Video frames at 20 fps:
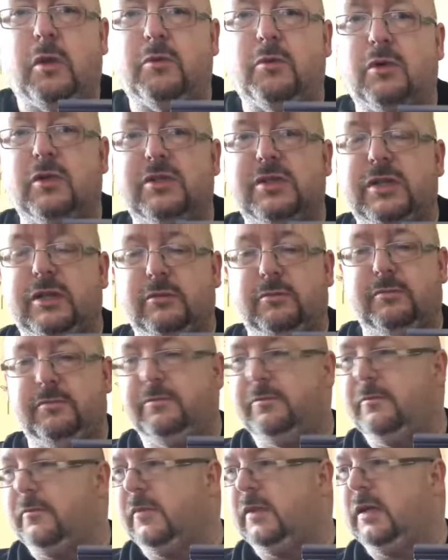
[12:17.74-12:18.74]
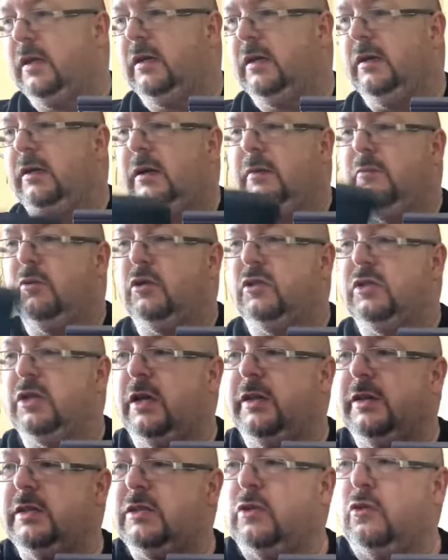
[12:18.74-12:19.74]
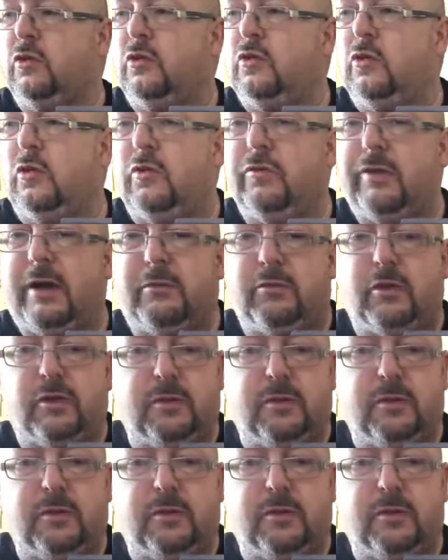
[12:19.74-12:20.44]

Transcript: what we're going to do, I'm going to turn this logo around